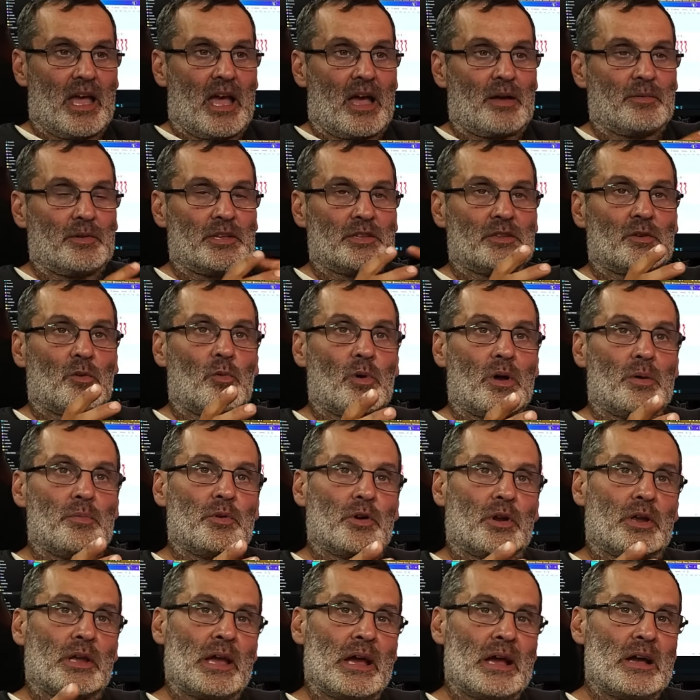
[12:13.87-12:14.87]
I mean, the
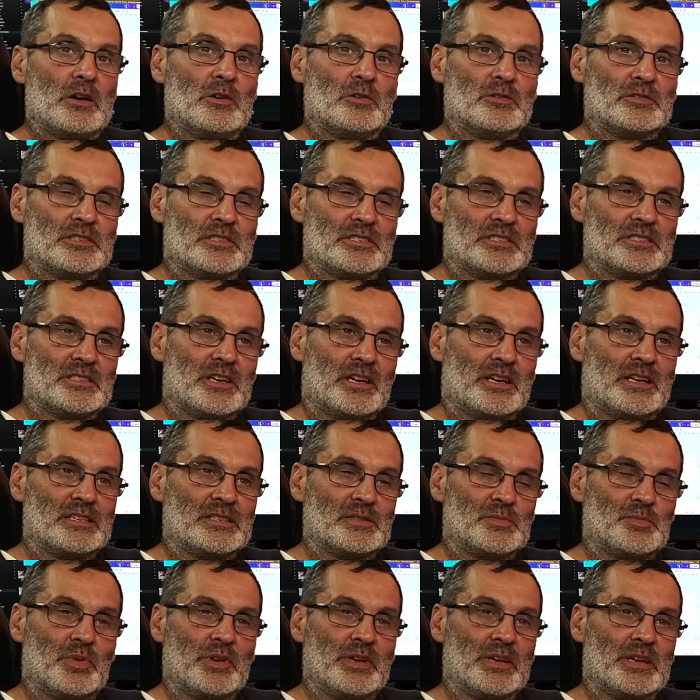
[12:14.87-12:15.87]
Weber count is not as
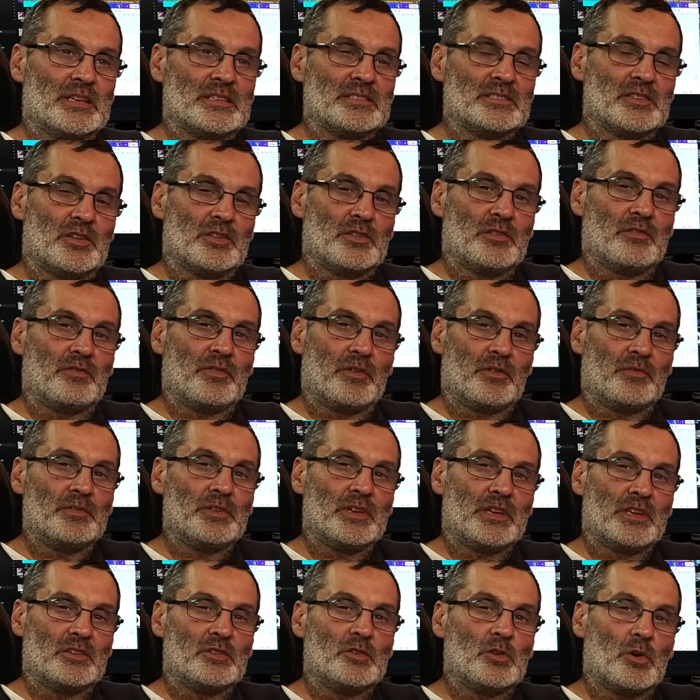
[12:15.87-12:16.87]
big as on the
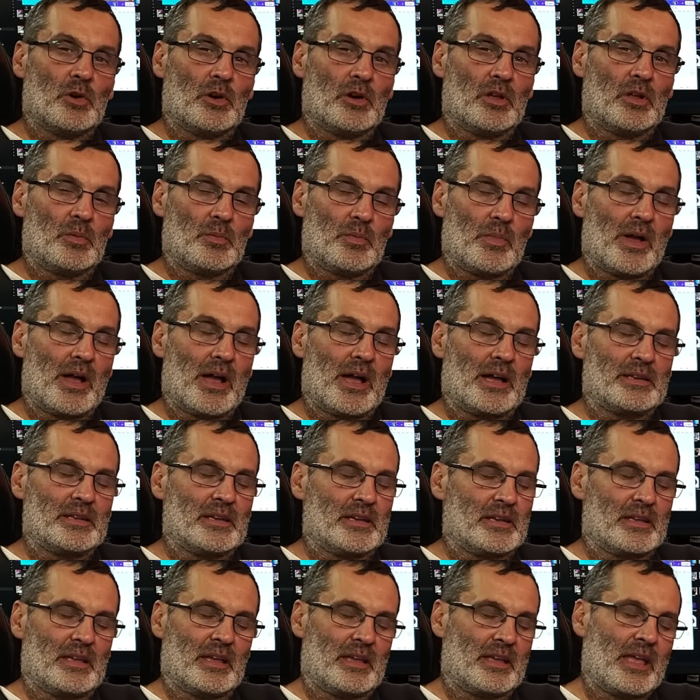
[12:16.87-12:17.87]
15 coil mat,
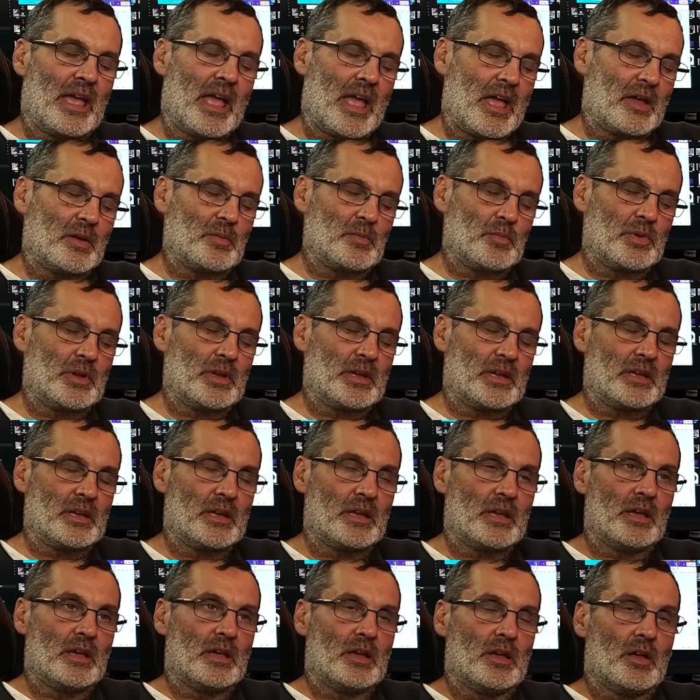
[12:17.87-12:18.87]
it can't be,
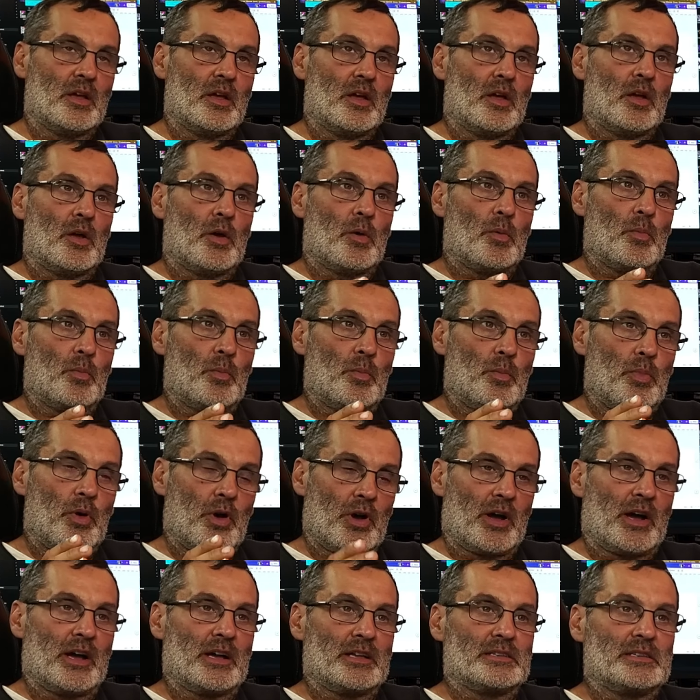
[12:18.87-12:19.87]

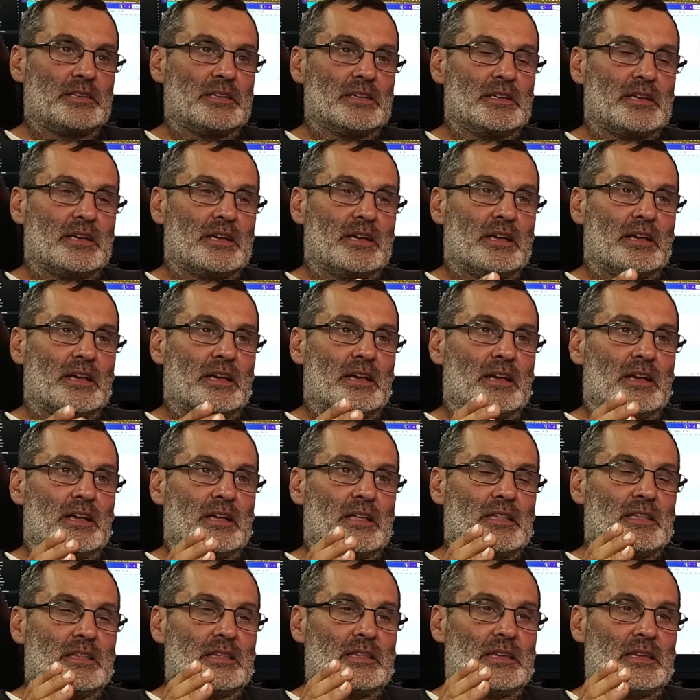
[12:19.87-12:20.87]
but
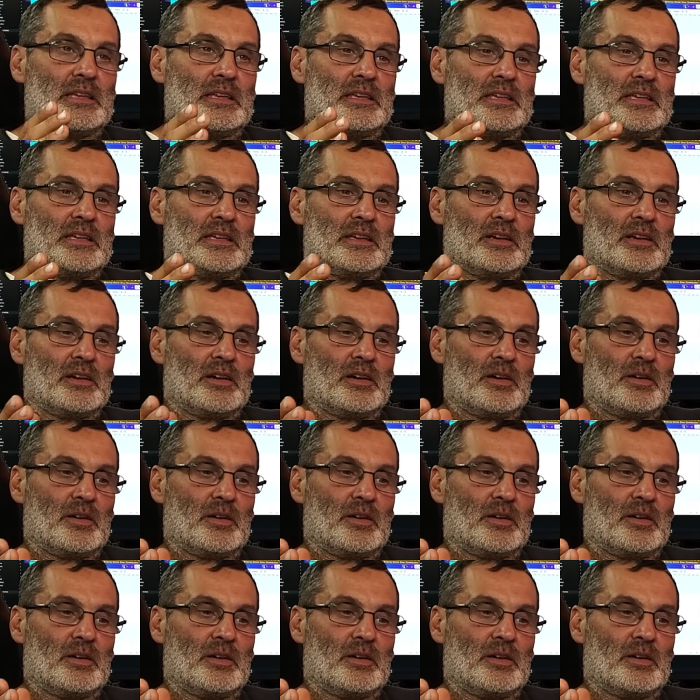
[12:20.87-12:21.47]
the